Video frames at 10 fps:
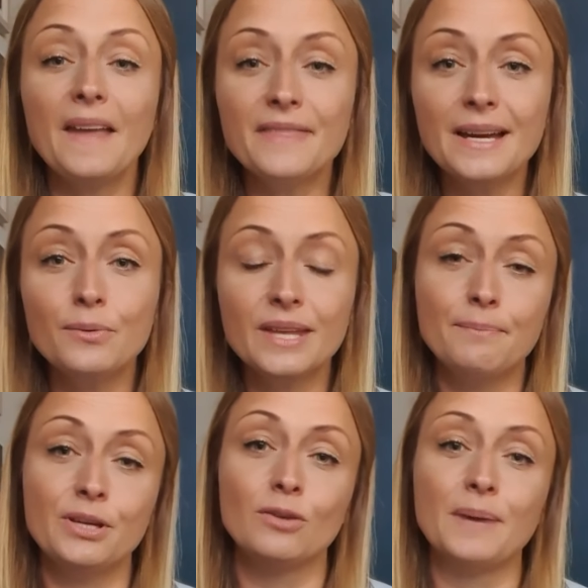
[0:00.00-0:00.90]
That will then
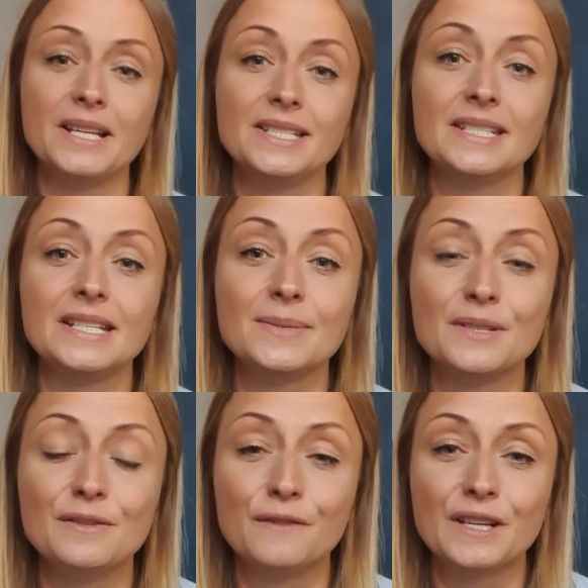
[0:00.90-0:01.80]
put your mind at ease when
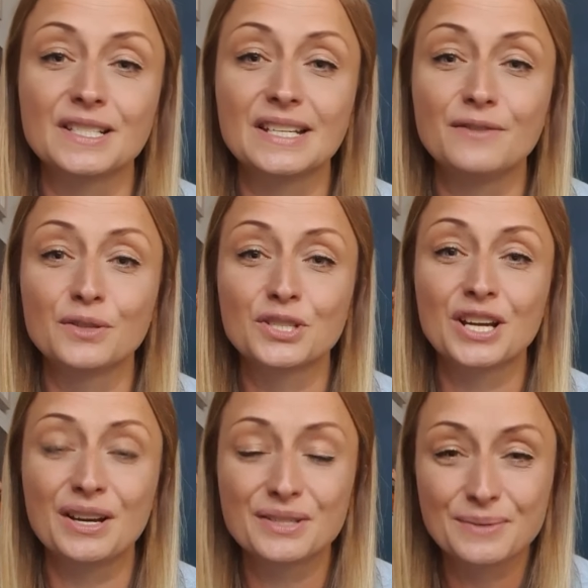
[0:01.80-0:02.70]
you first leave your
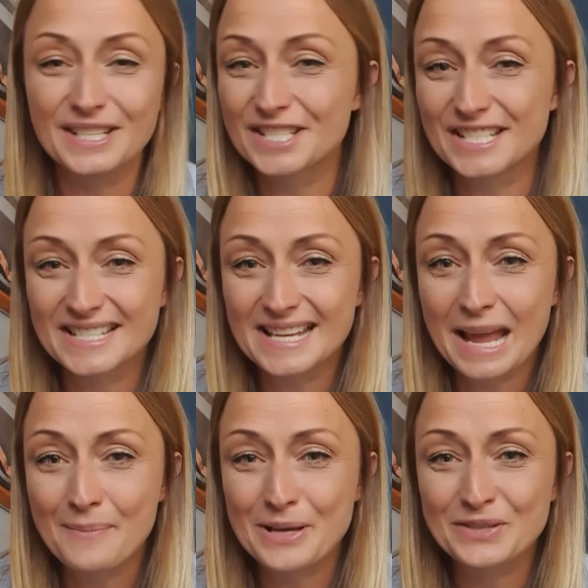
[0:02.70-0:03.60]
child, to actually see
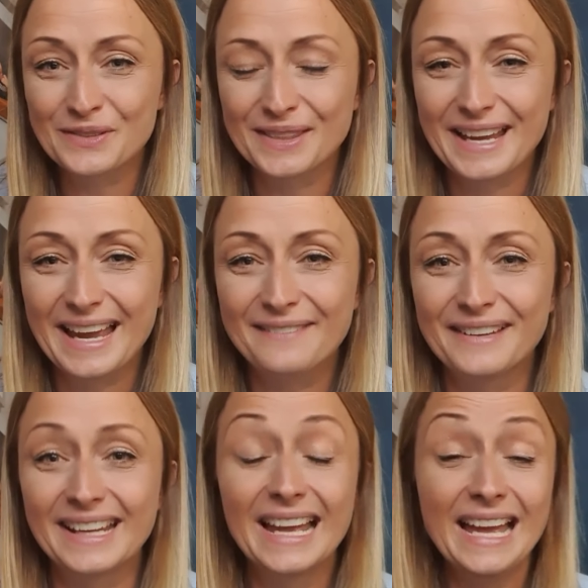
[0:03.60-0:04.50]
how much fun they're
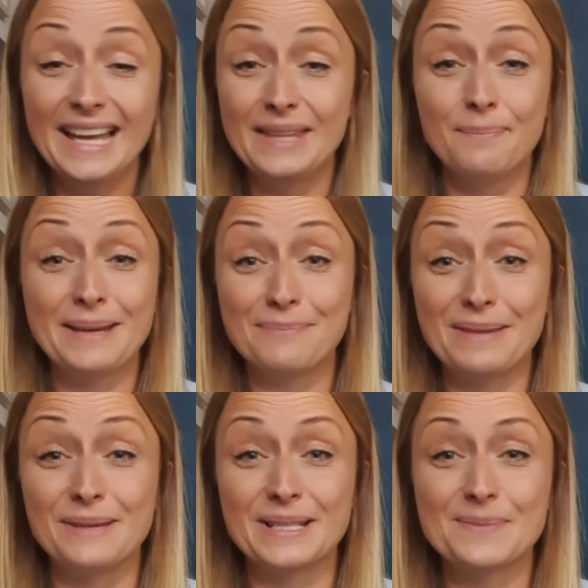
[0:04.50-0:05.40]
having and the big
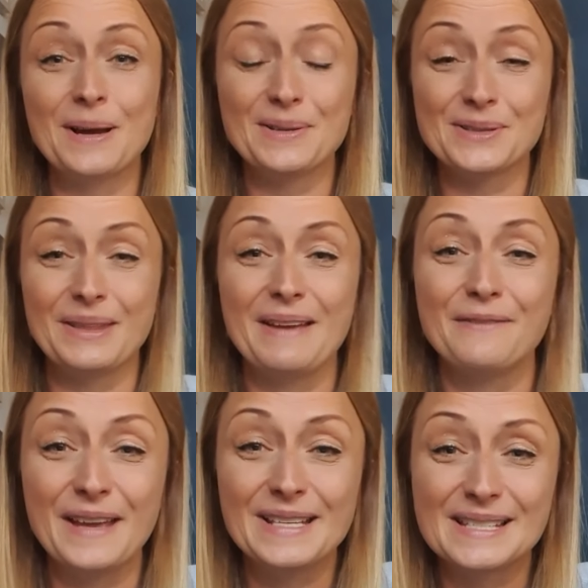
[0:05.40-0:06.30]
beaming smiles on their
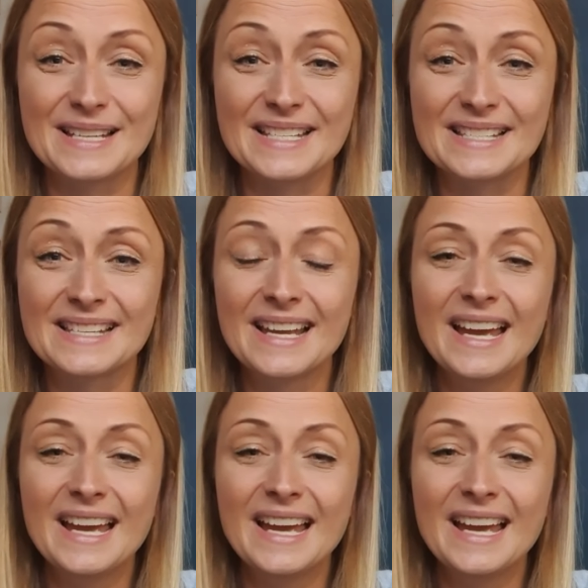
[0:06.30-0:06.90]
faces.